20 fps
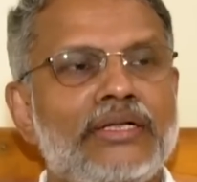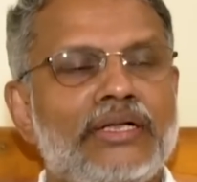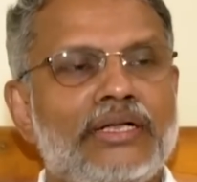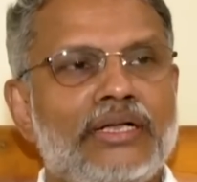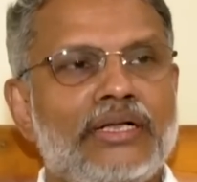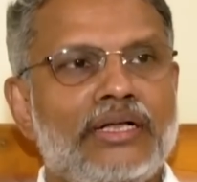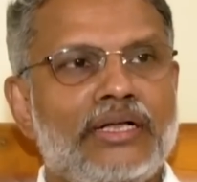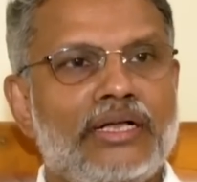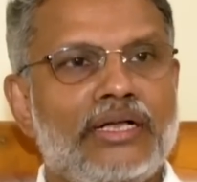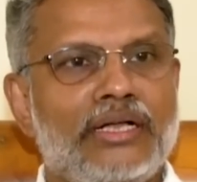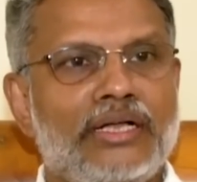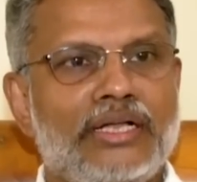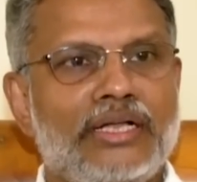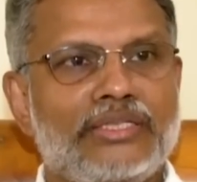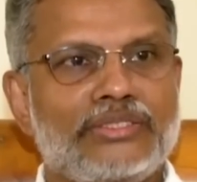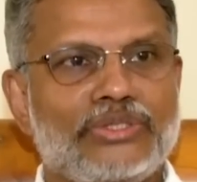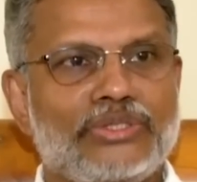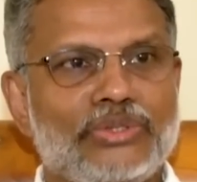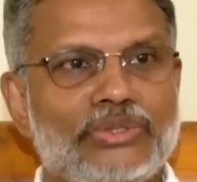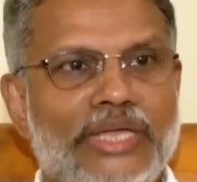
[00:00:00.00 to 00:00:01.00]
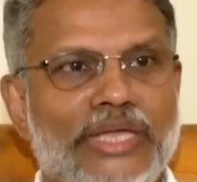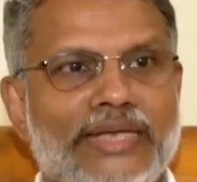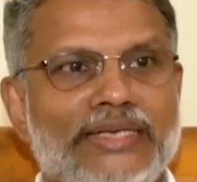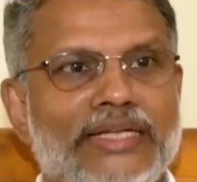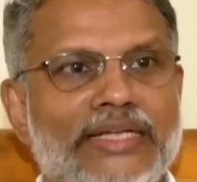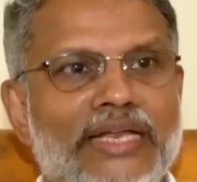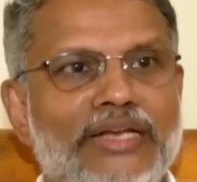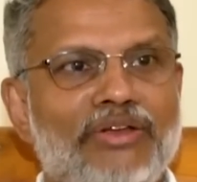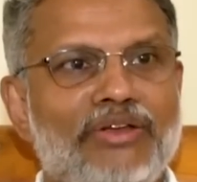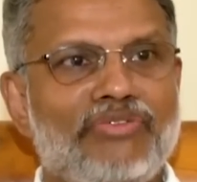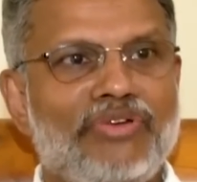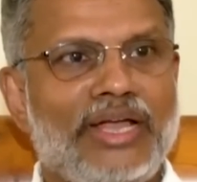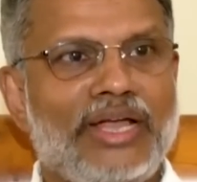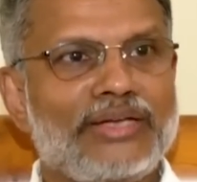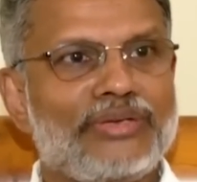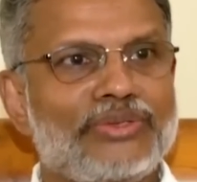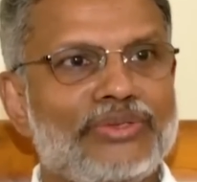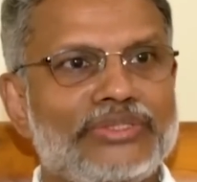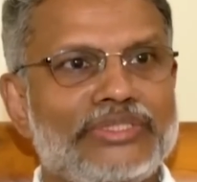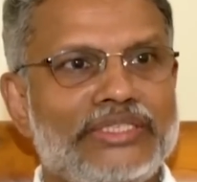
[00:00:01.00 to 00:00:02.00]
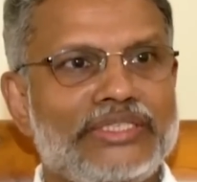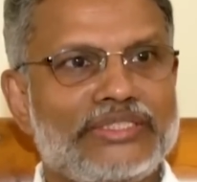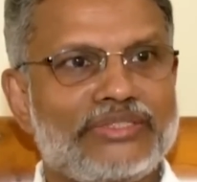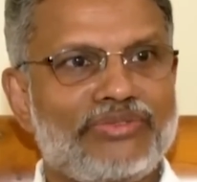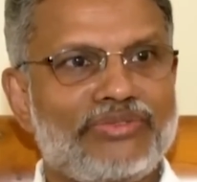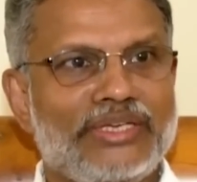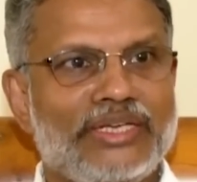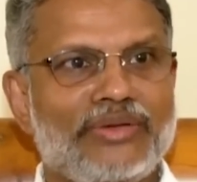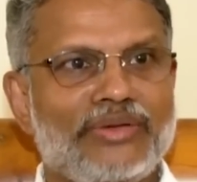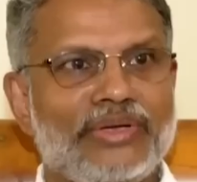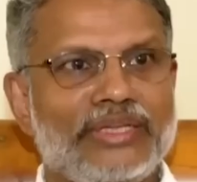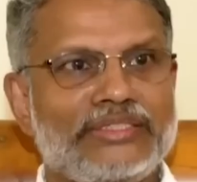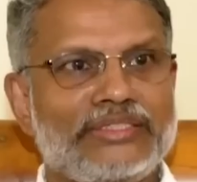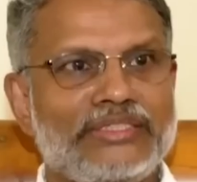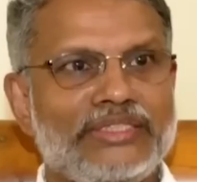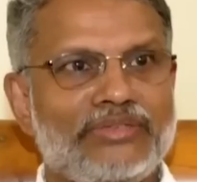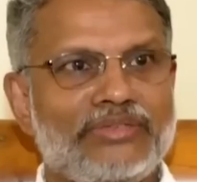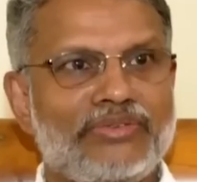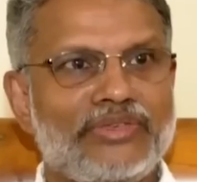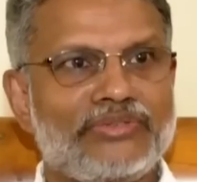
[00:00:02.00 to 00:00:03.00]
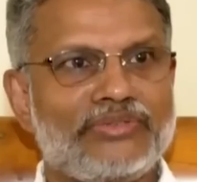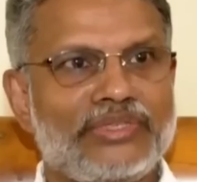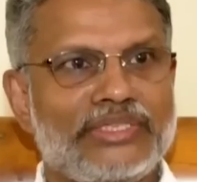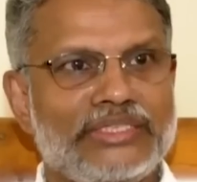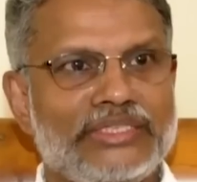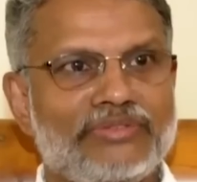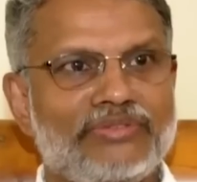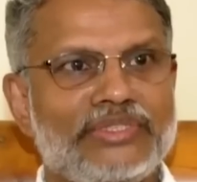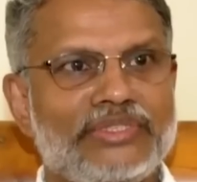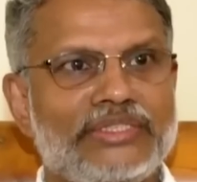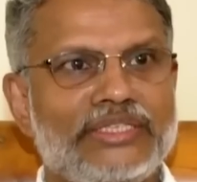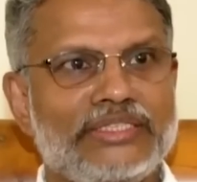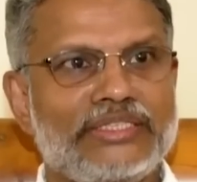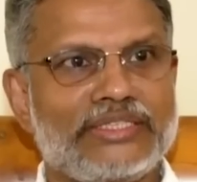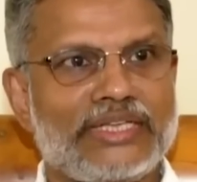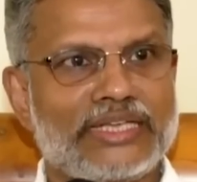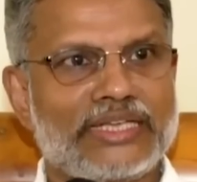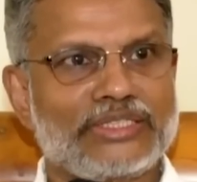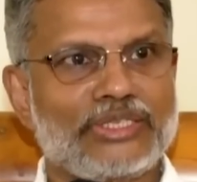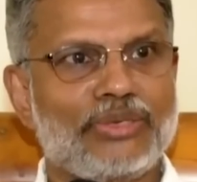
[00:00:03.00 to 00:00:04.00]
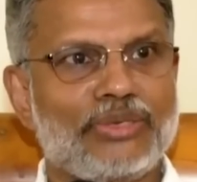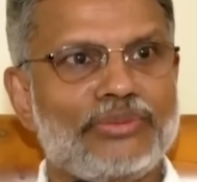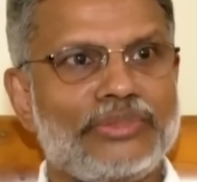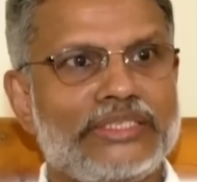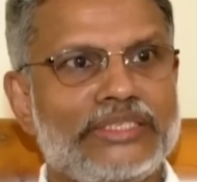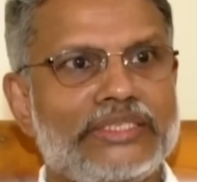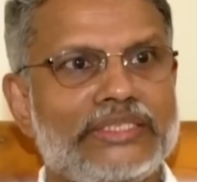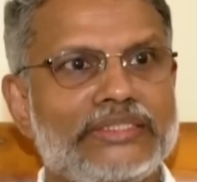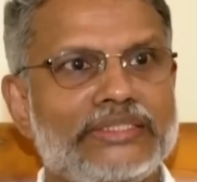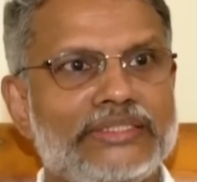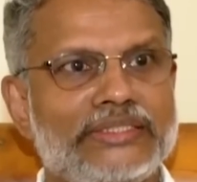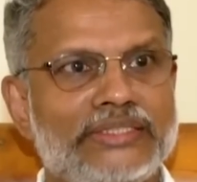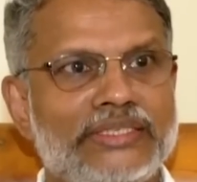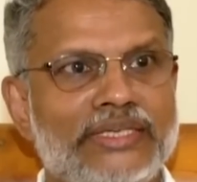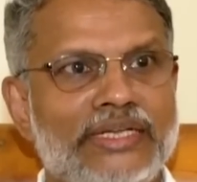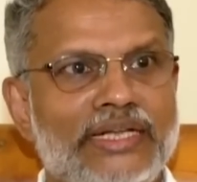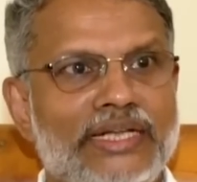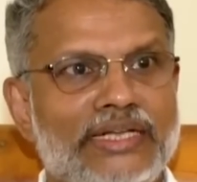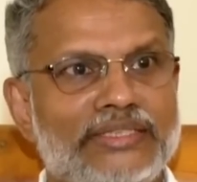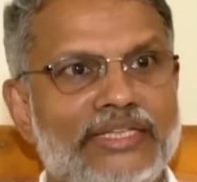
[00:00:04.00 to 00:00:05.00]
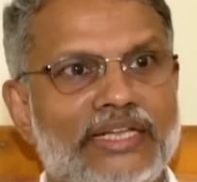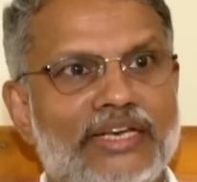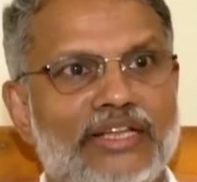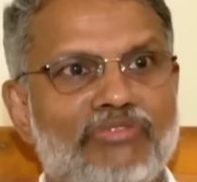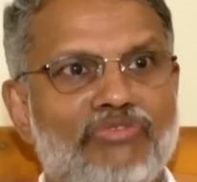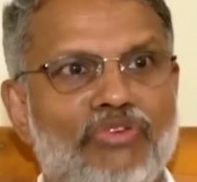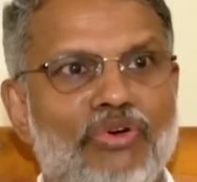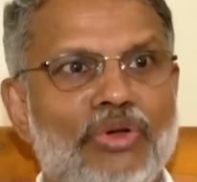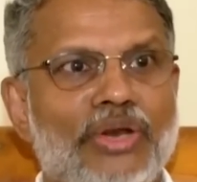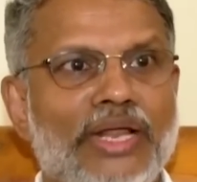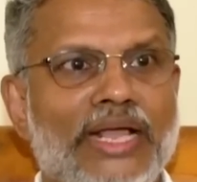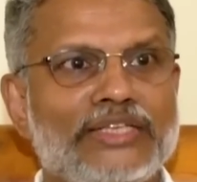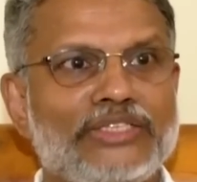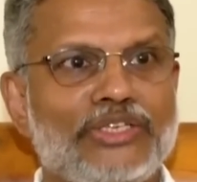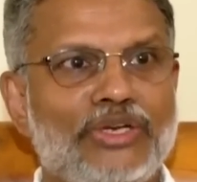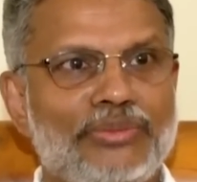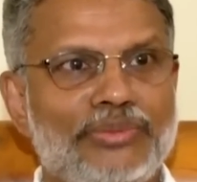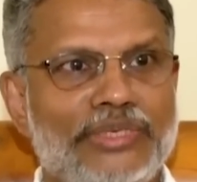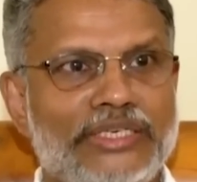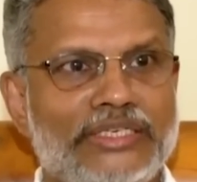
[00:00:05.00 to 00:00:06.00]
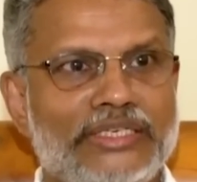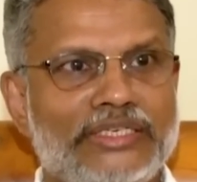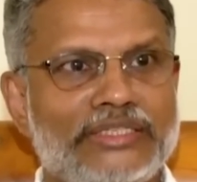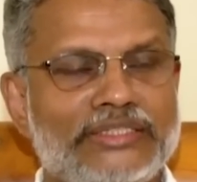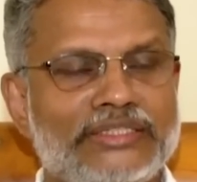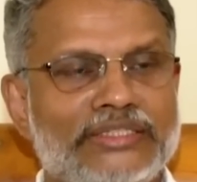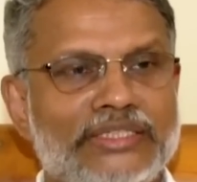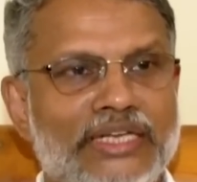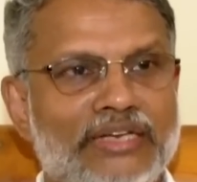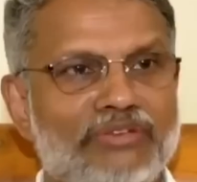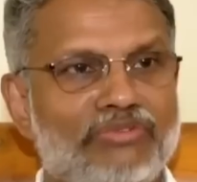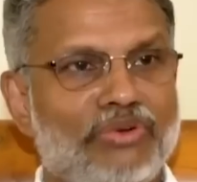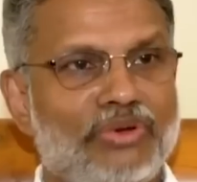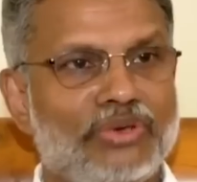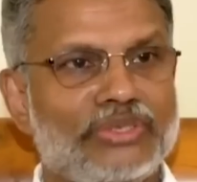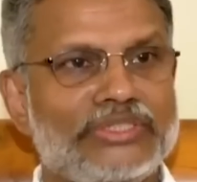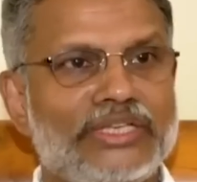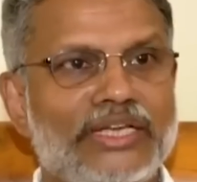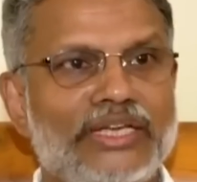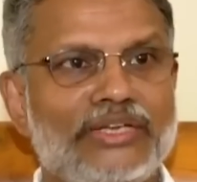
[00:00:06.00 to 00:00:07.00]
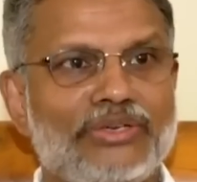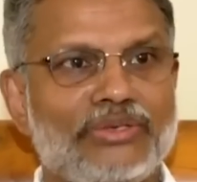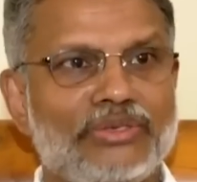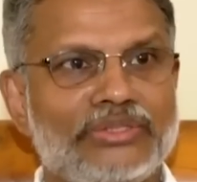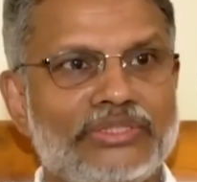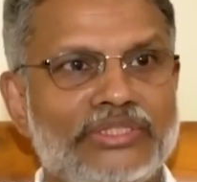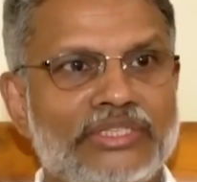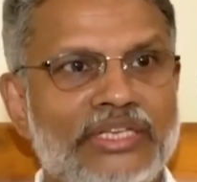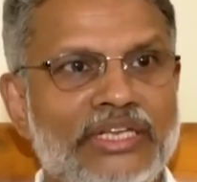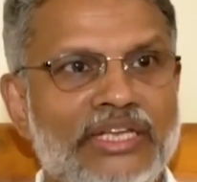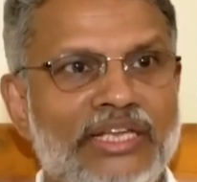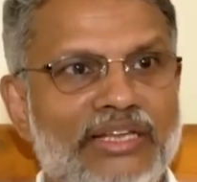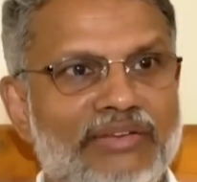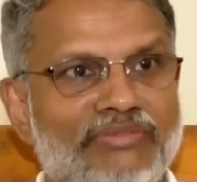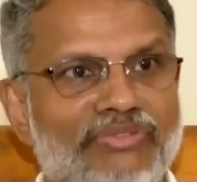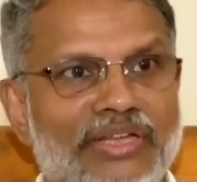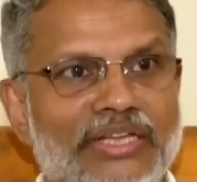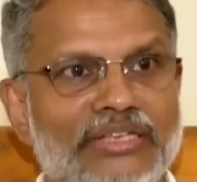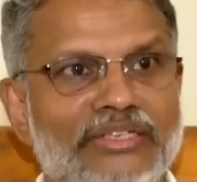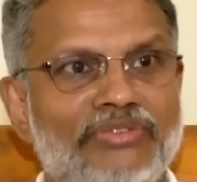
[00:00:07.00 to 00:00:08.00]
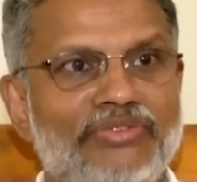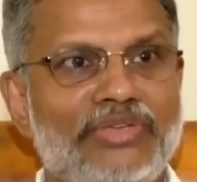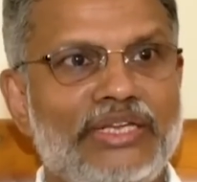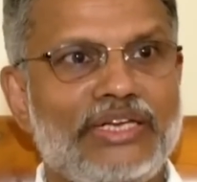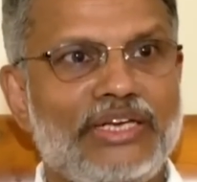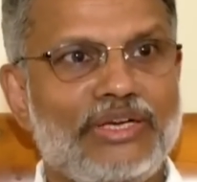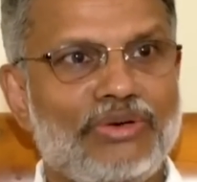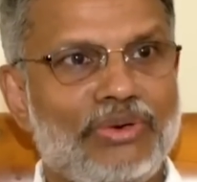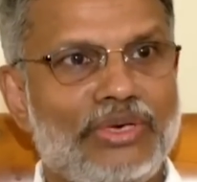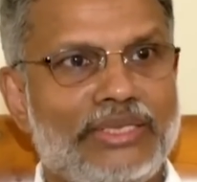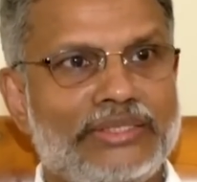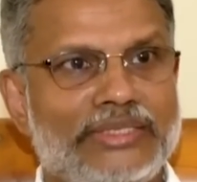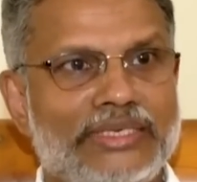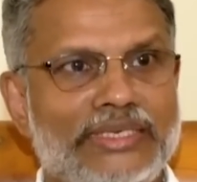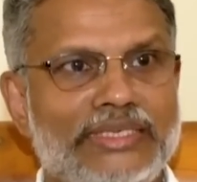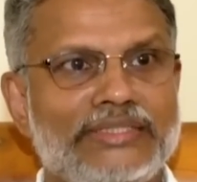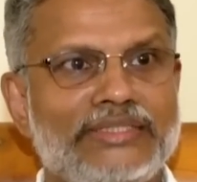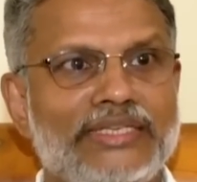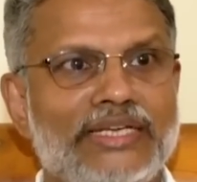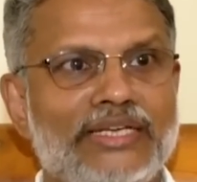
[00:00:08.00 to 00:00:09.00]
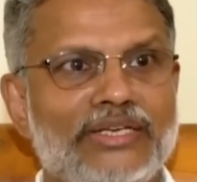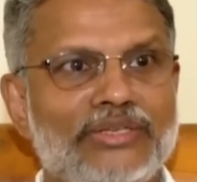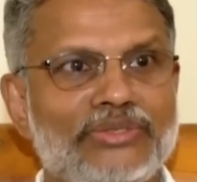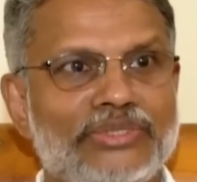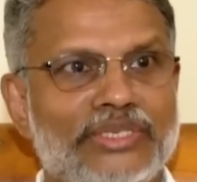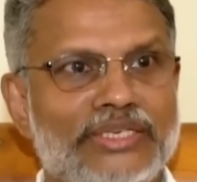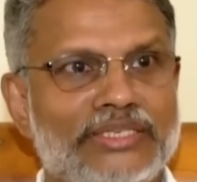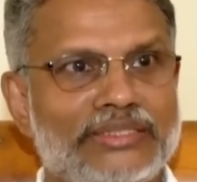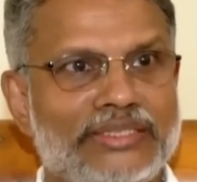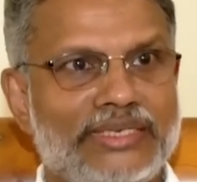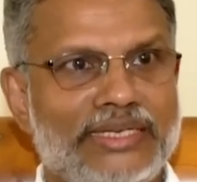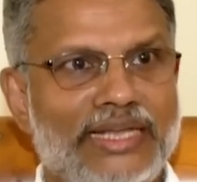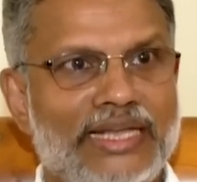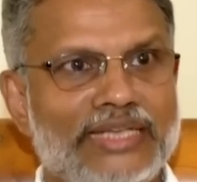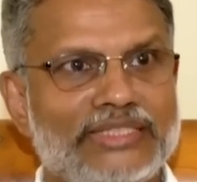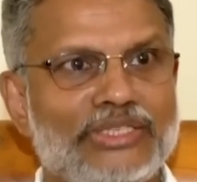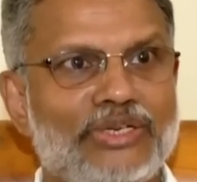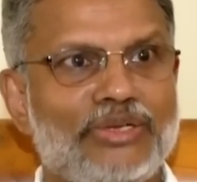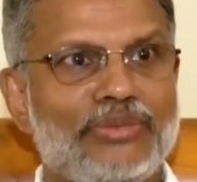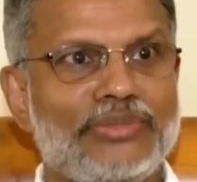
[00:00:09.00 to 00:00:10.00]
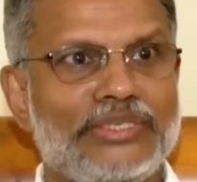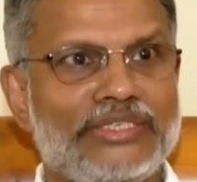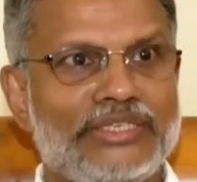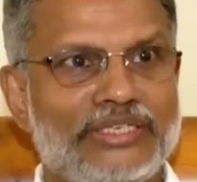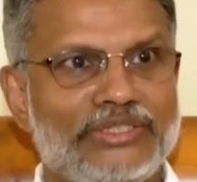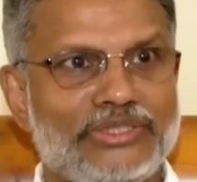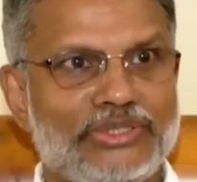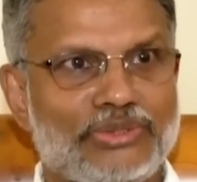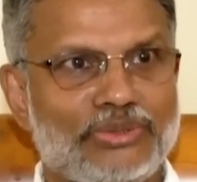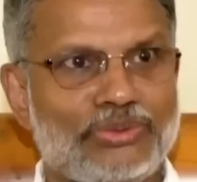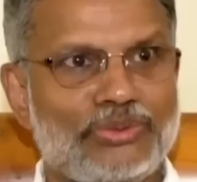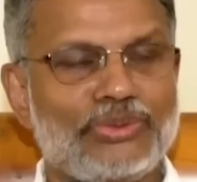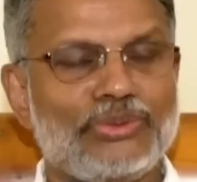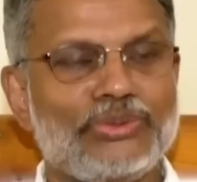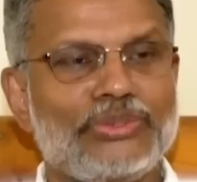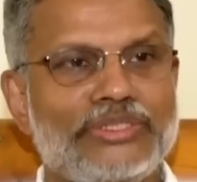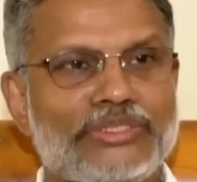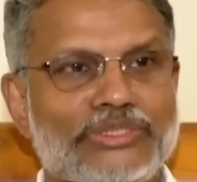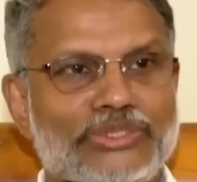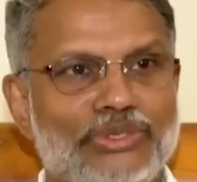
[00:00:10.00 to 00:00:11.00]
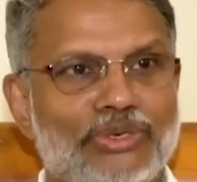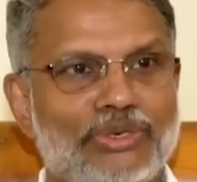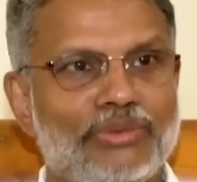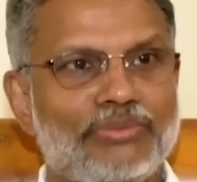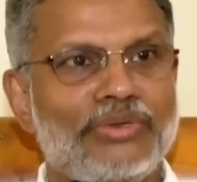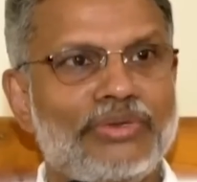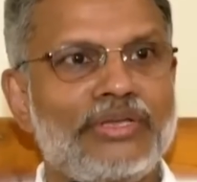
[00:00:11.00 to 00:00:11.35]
uh, so that kind of accuracies we have achieved with these accelerometers. And there are four accelerometers and four gyros. In fact, we need only three gyros and three accelerometers to do this job.